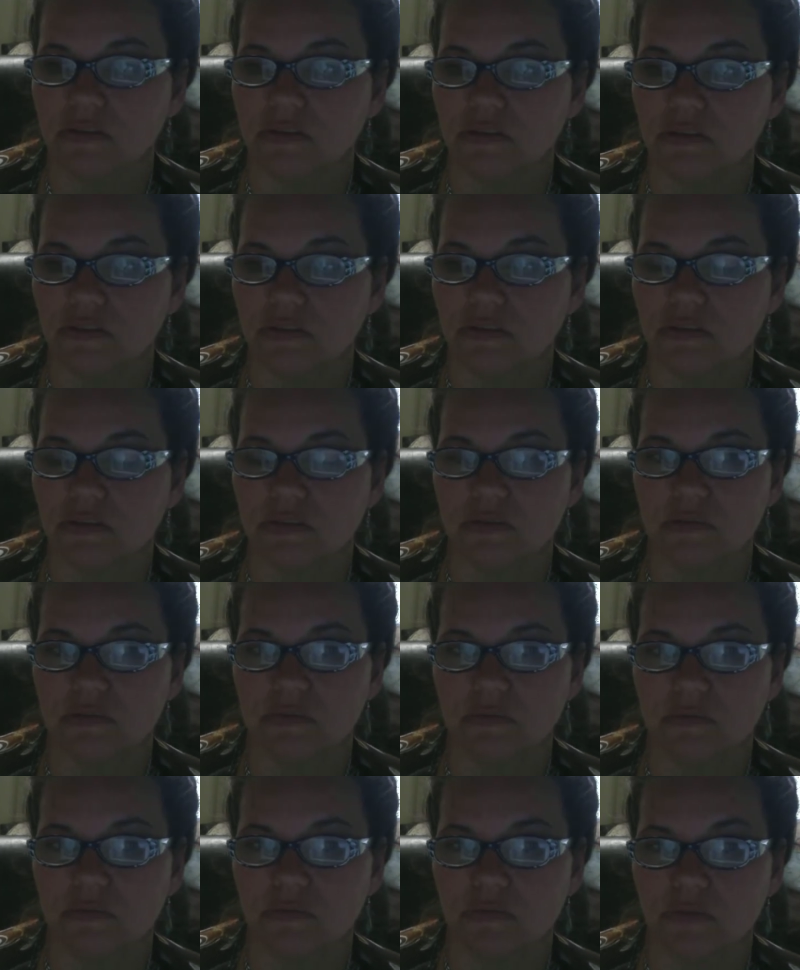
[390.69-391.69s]
Just
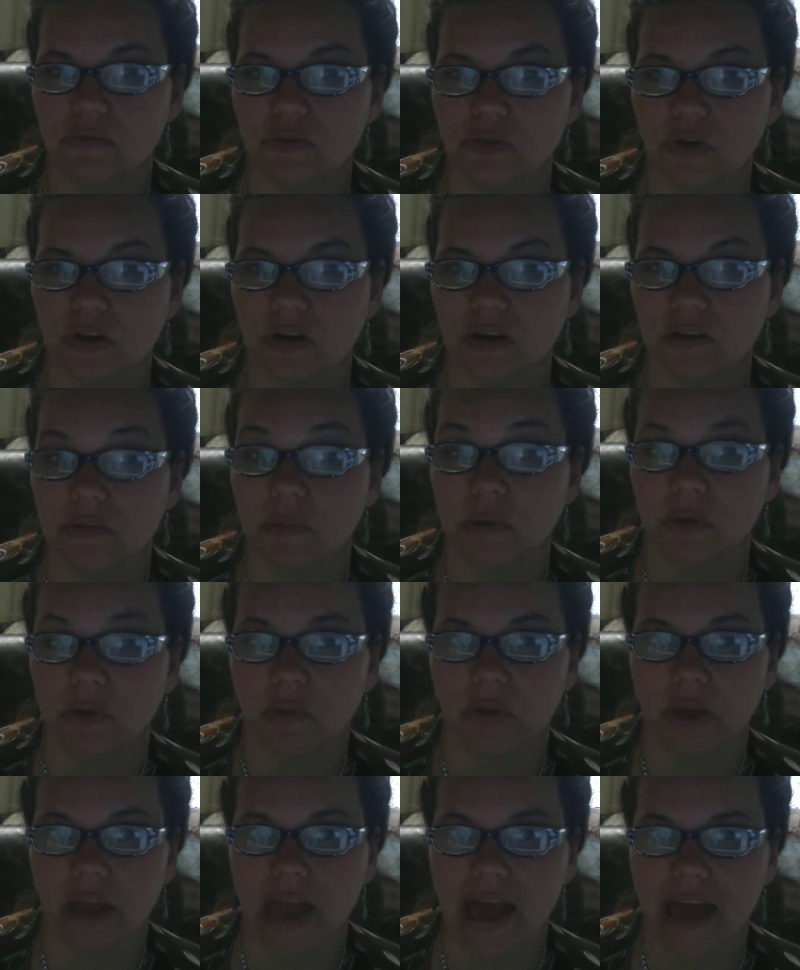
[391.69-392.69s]
try not to be
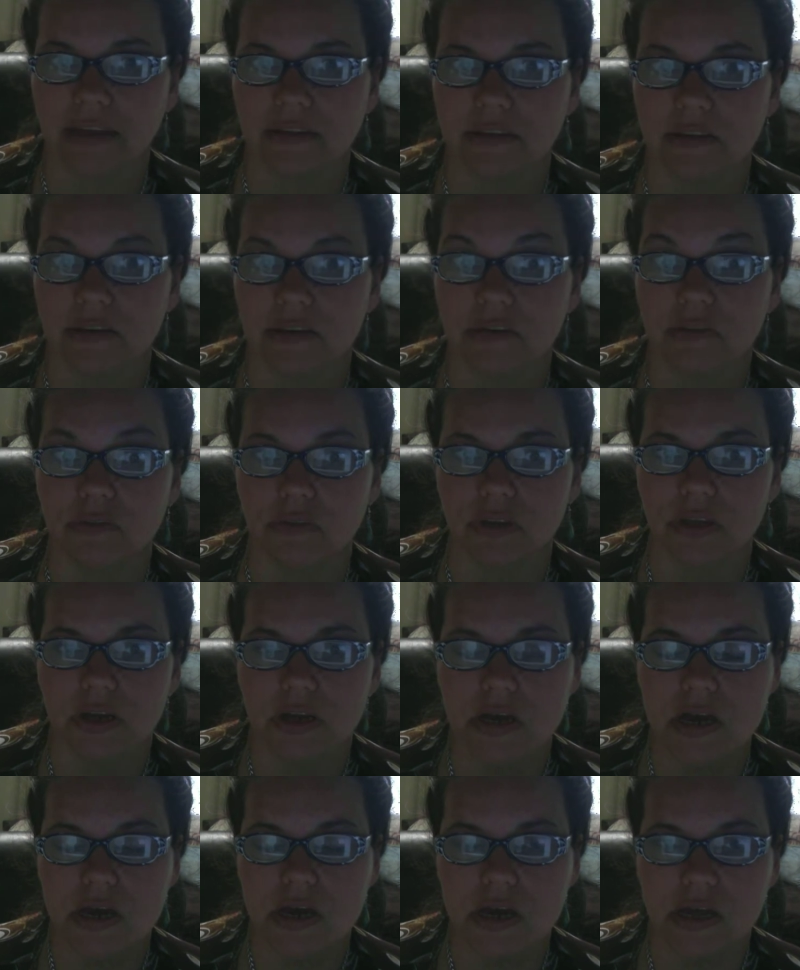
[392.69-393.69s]
reactive.
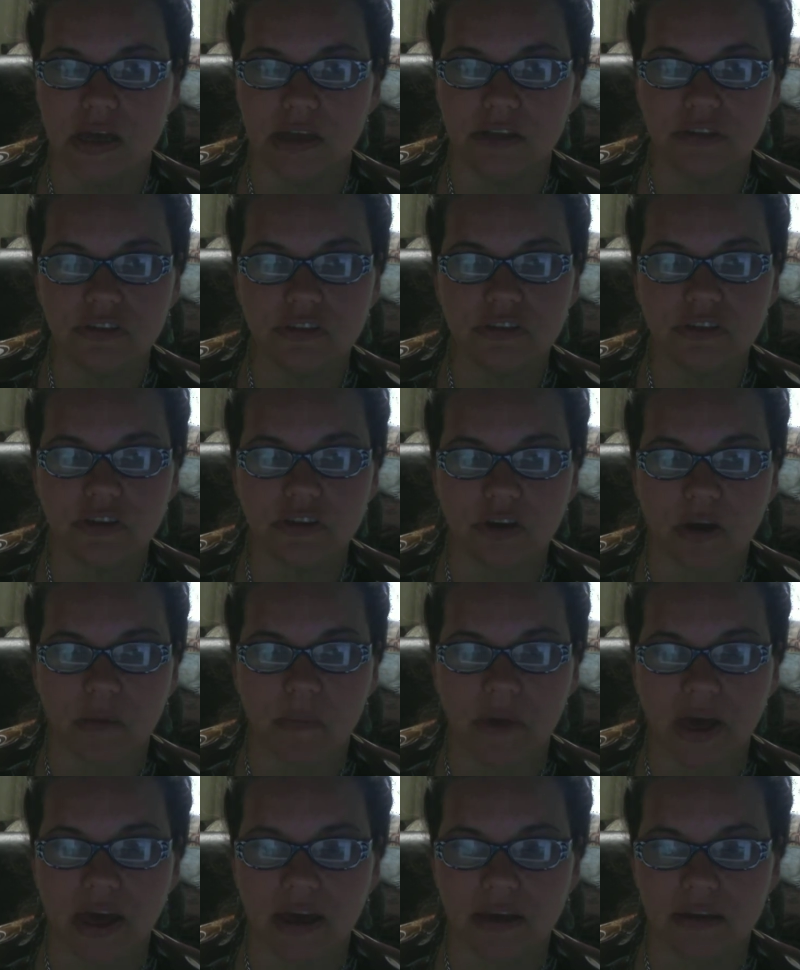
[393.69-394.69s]
Usually they'll come
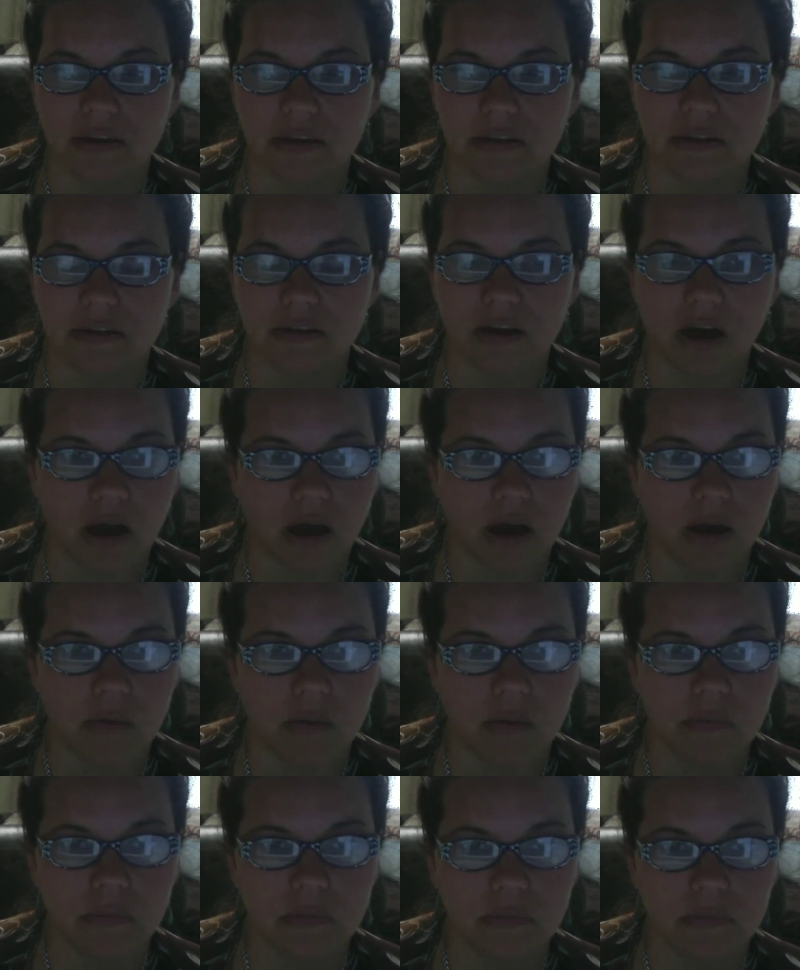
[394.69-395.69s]
back calm.
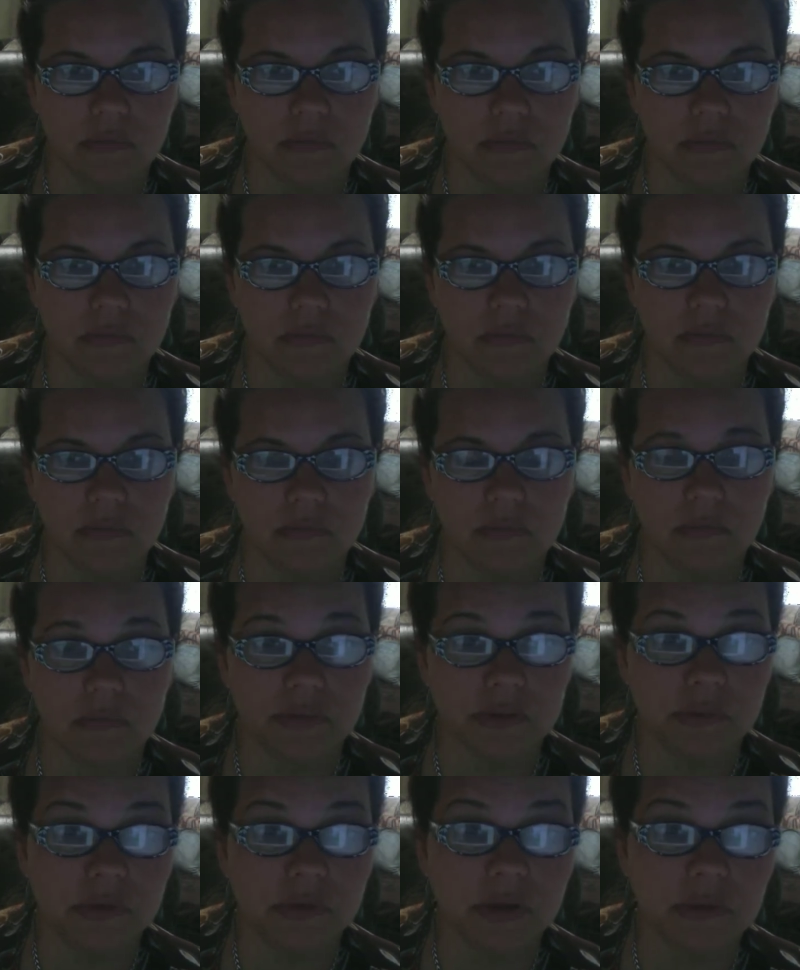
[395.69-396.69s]

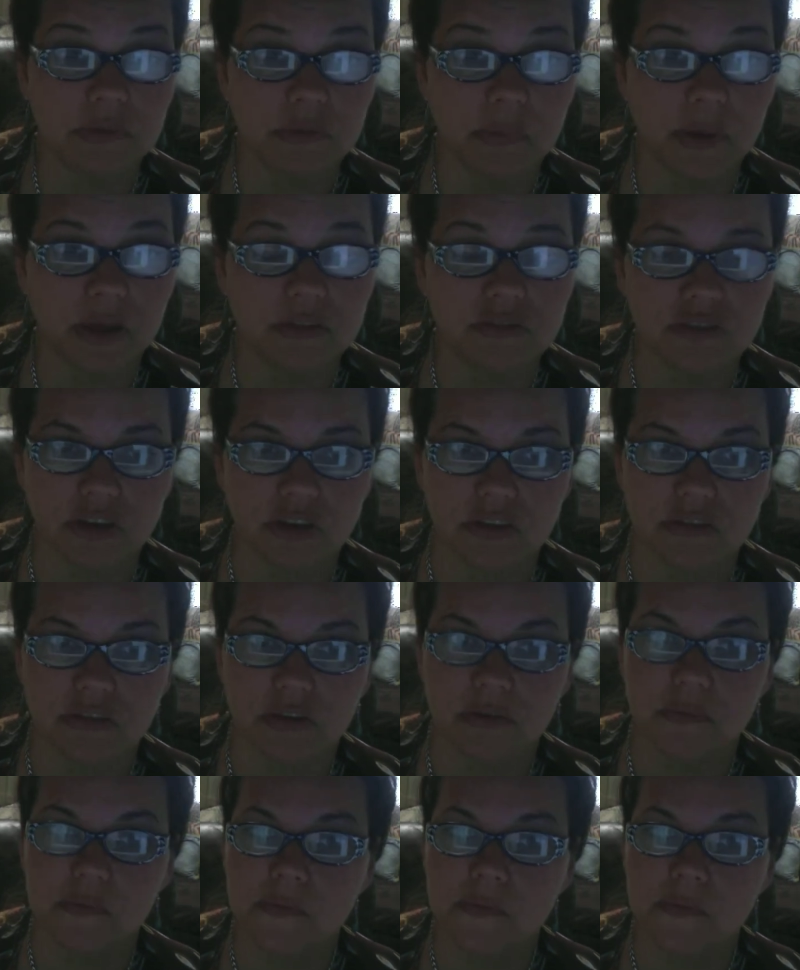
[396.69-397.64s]
Sometimes apologizing.